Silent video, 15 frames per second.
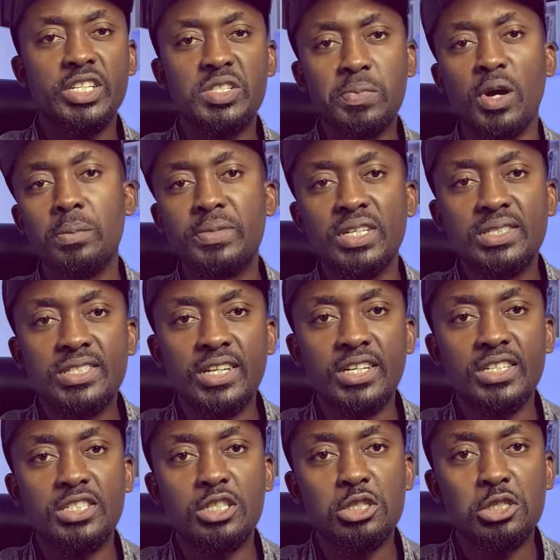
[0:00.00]
my
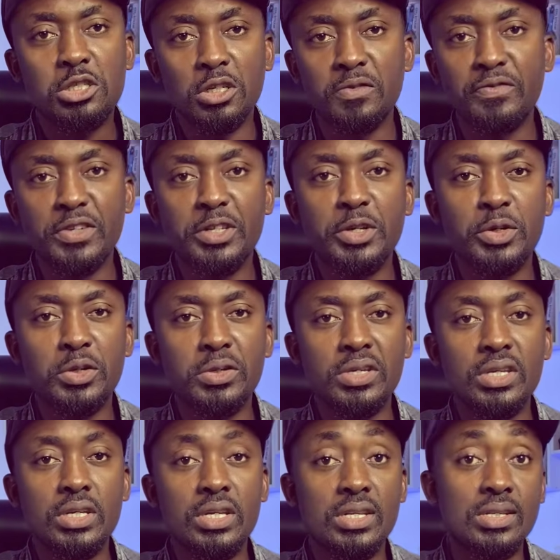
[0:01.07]
updated short
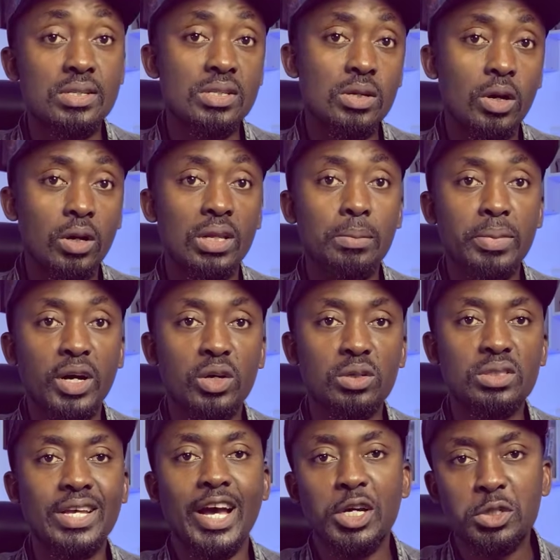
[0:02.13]
video is all
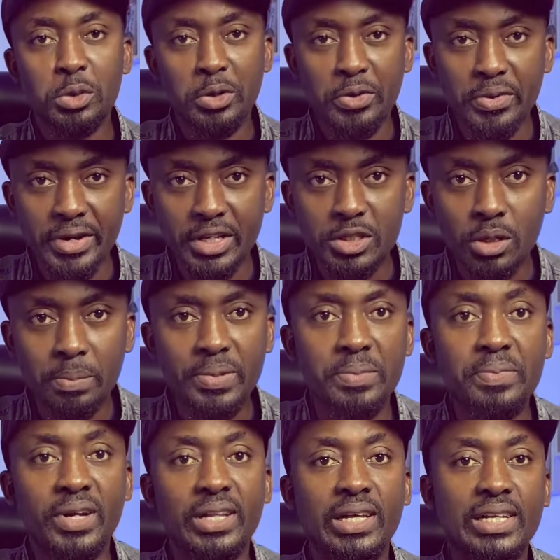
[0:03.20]
about how to create your
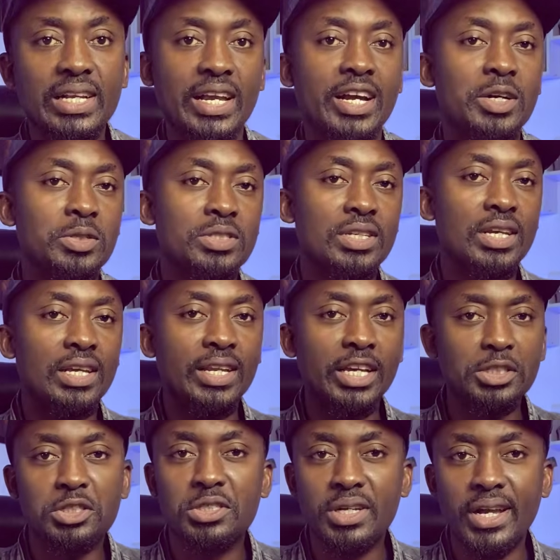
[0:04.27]
PayPal account in
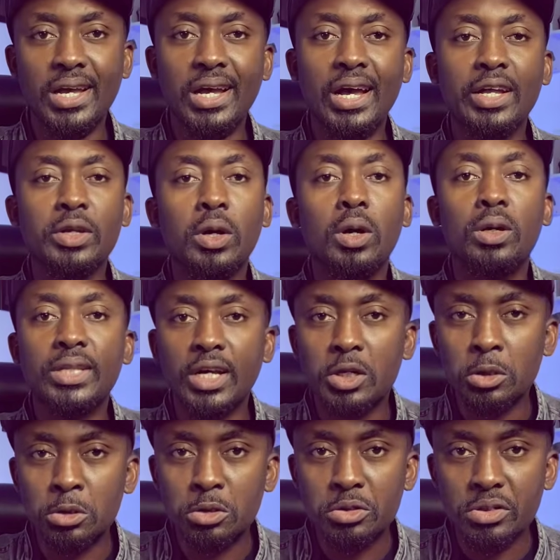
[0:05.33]
Nigeria and
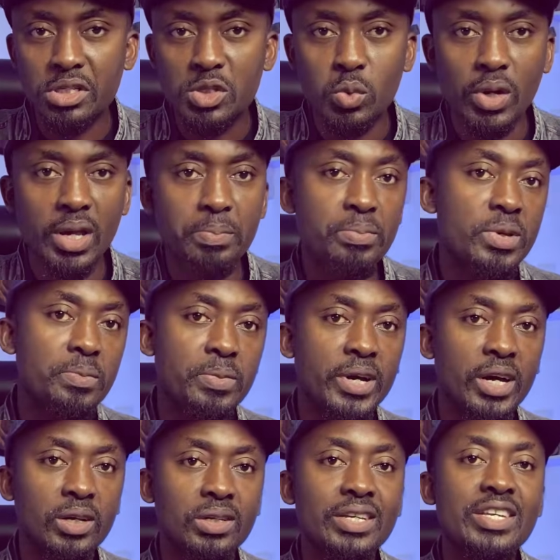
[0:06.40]
other countries where
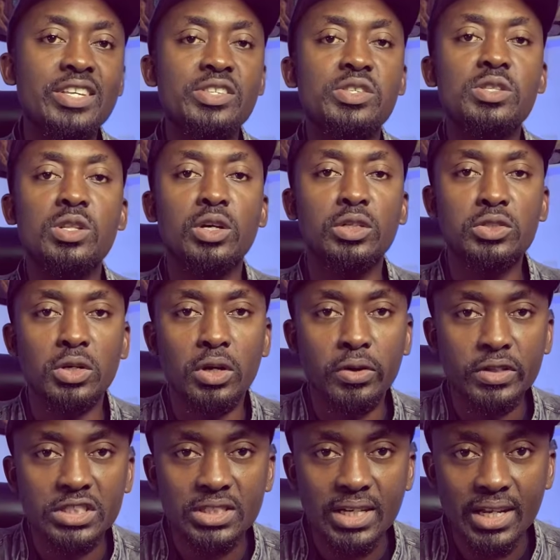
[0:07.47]
PayPal is not
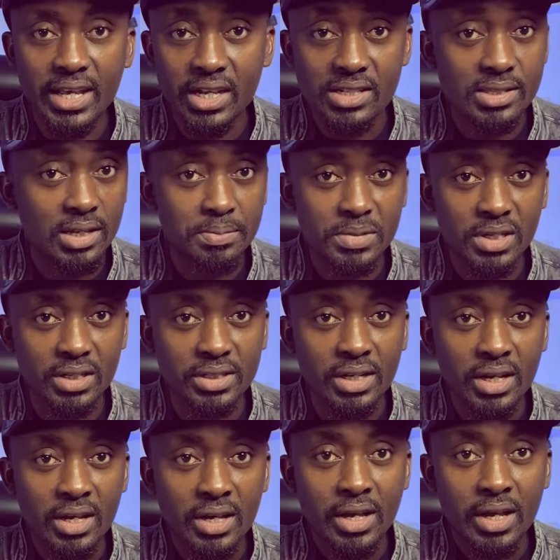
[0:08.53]
originally accepted.
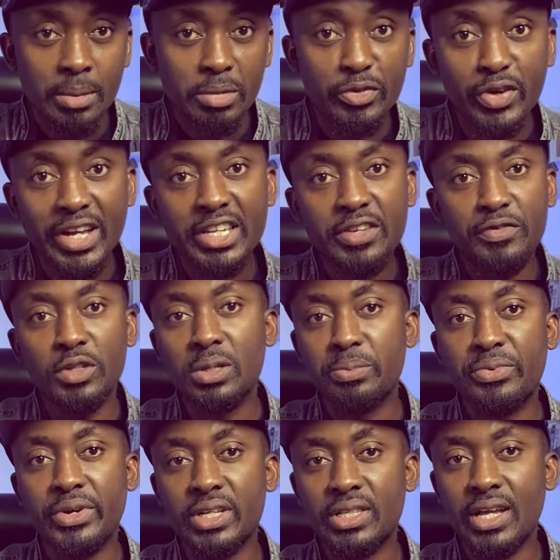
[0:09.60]
Before I give you the
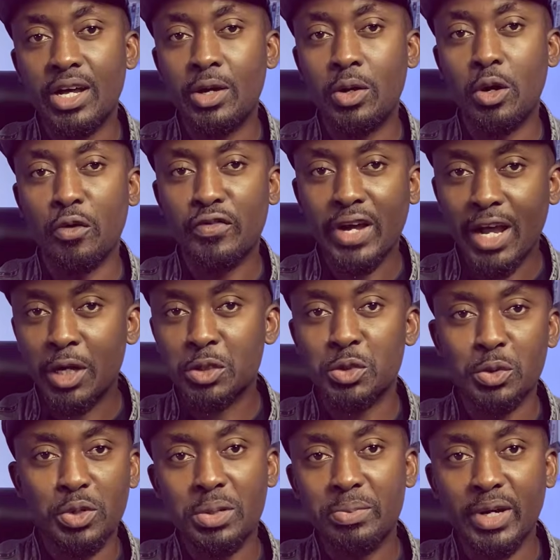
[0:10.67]
breakdown of how
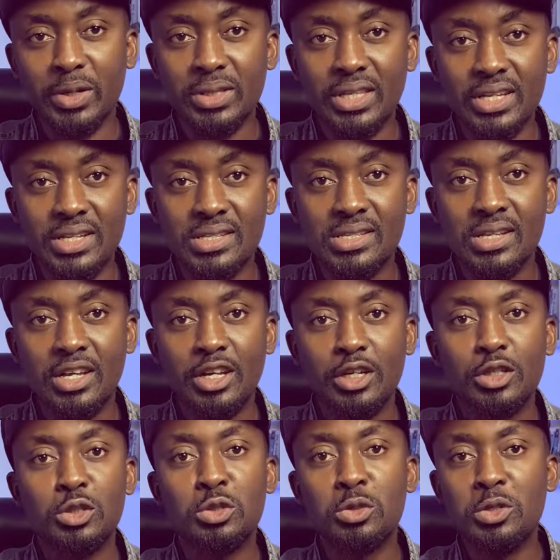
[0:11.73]
to go about this,
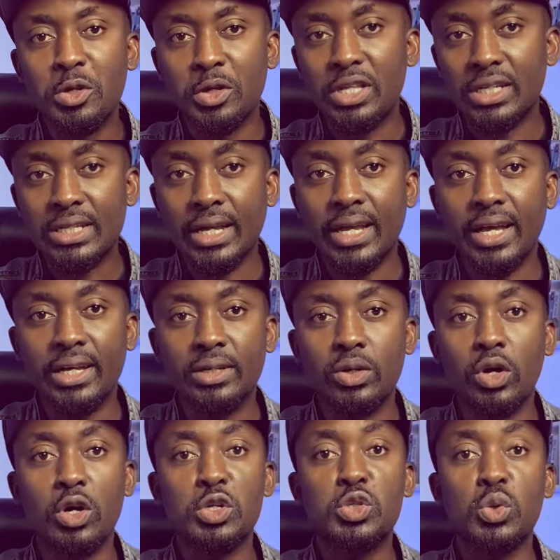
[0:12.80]
do know that I
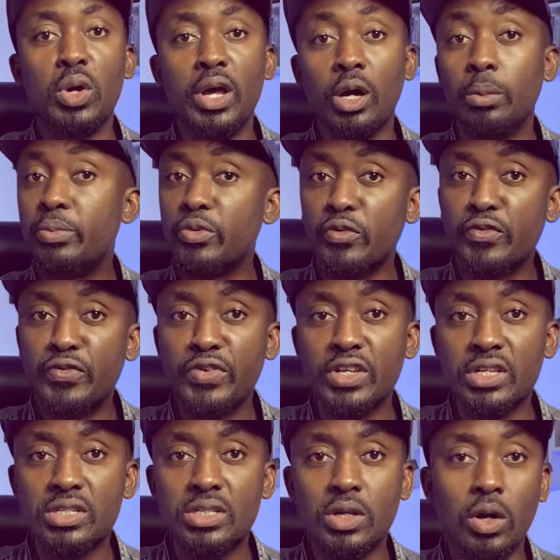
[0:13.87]
can also help you
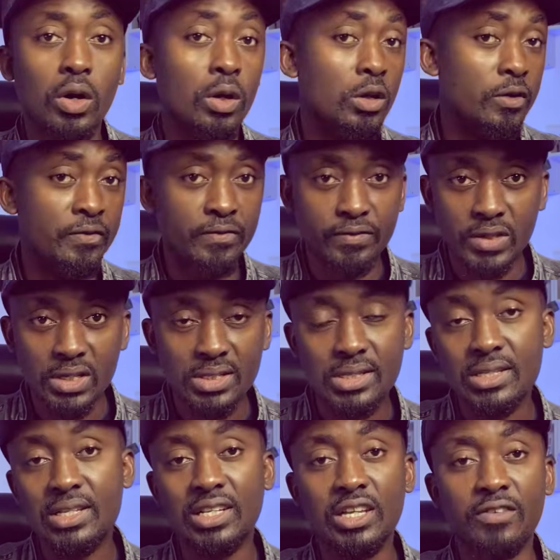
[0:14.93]
fix all of these
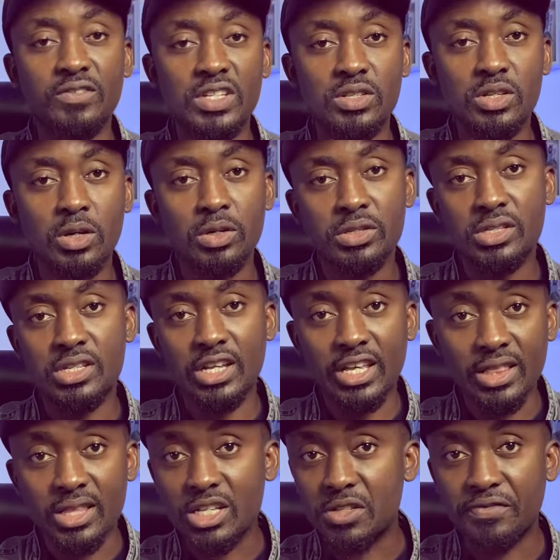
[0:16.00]
things that I've discussed
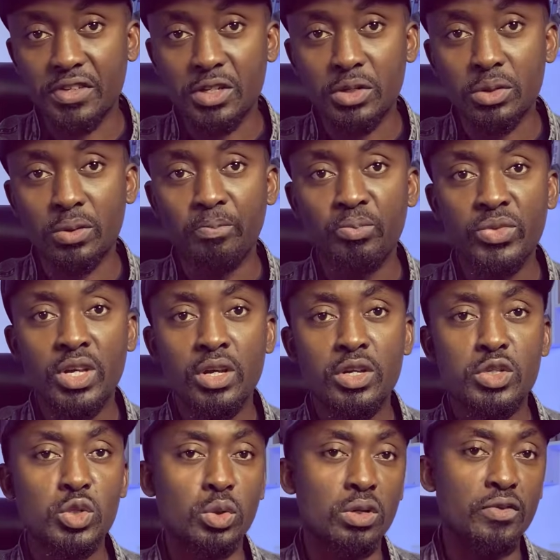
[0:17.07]
in this video.
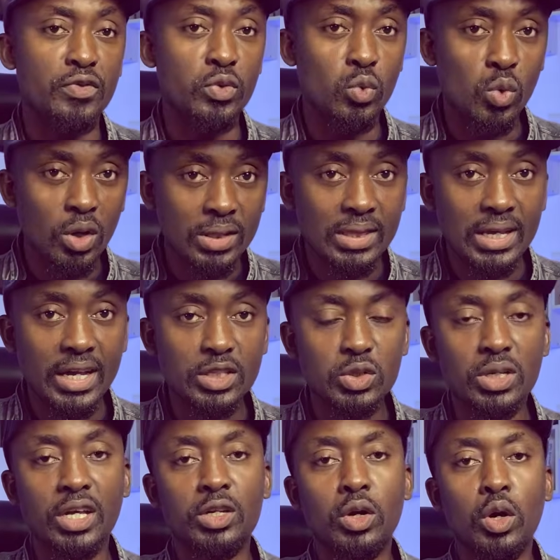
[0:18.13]
So if you want that,
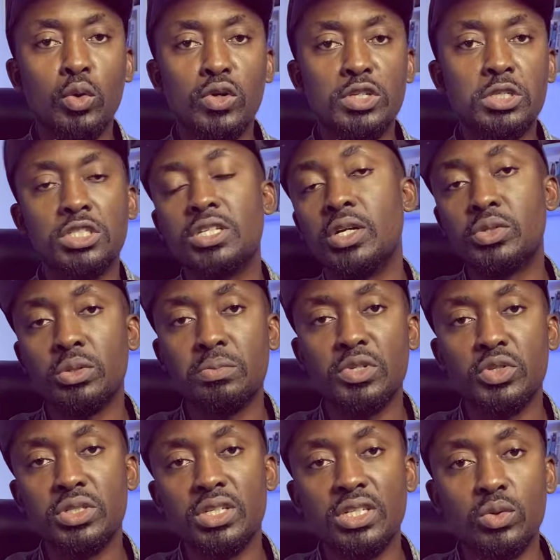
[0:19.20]
you can always reach out to
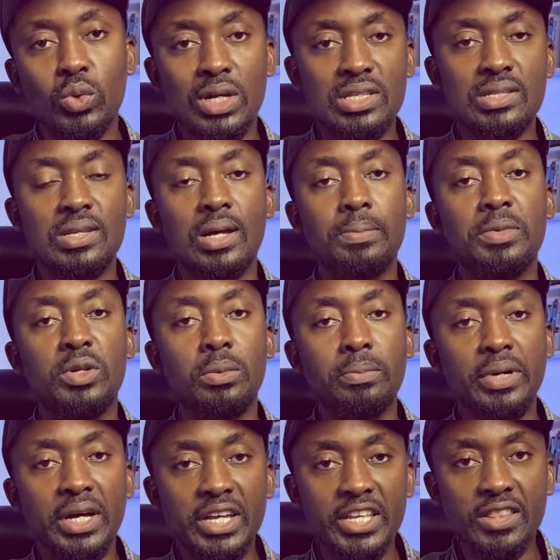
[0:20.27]
me using the WhatsApp
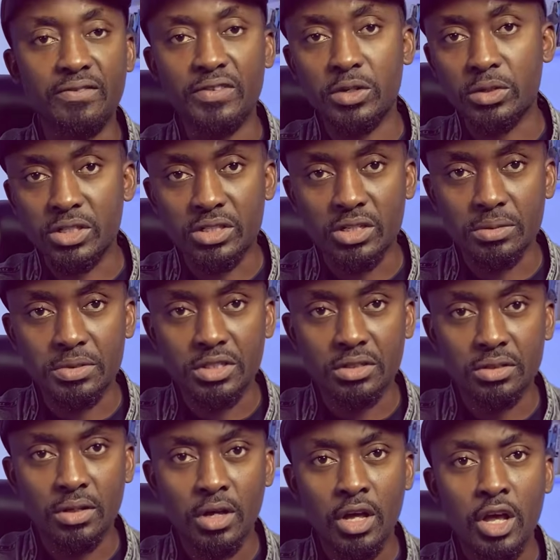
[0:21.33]
number in the video
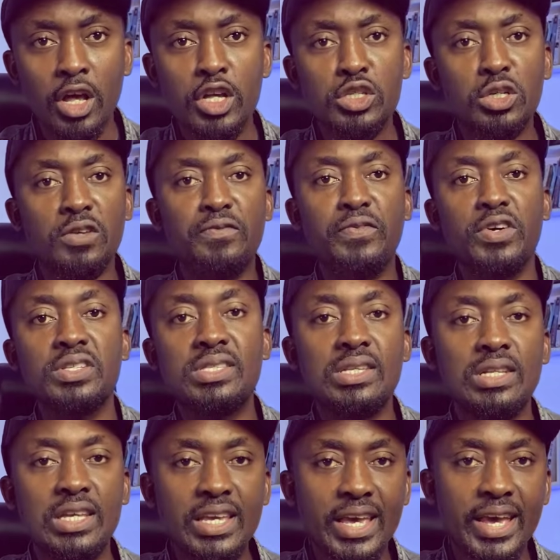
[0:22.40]
description. So the first
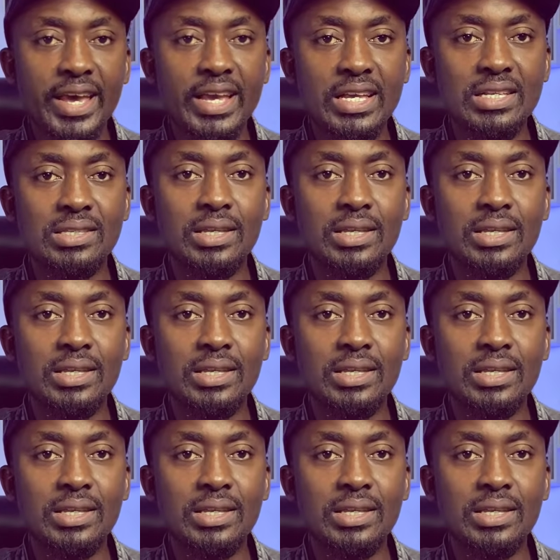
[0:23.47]
thing here is